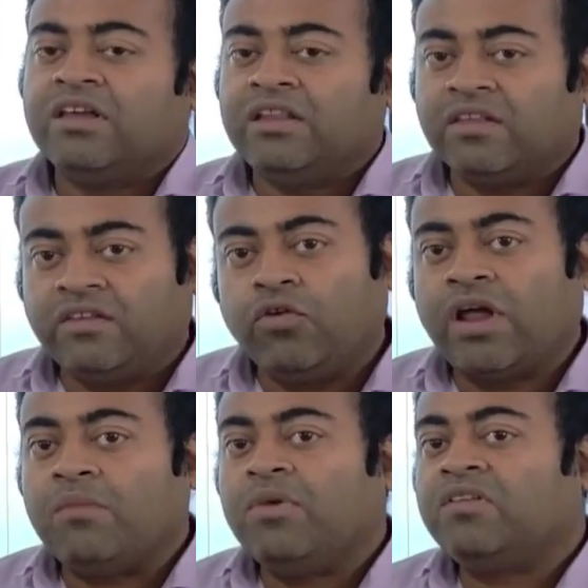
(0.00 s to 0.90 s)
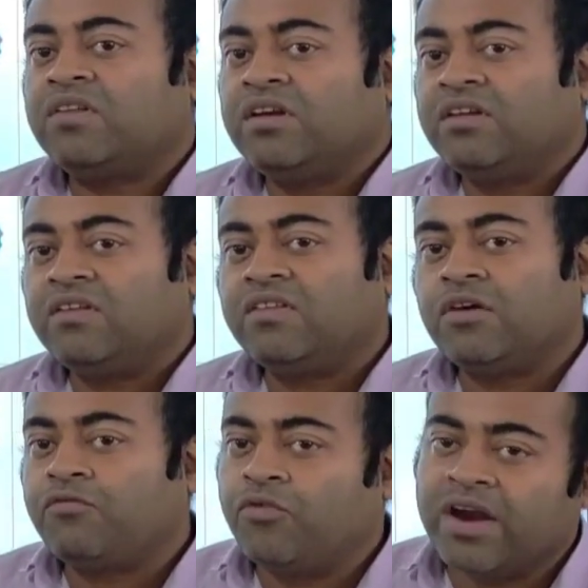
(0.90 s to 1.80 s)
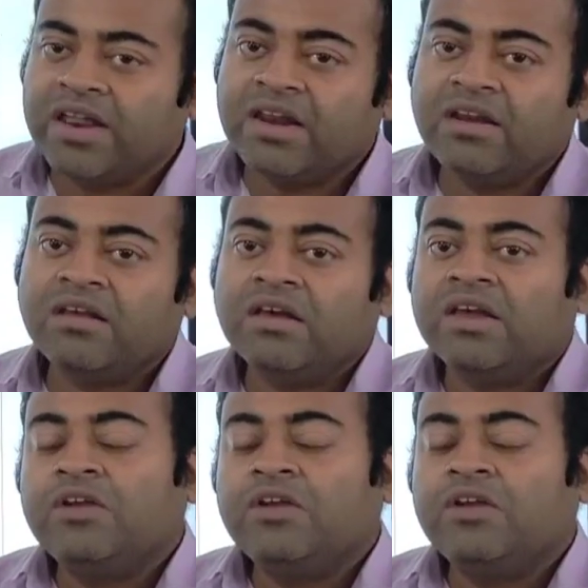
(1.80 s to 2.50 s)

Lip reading: in the 0 dimension it is the fullerene,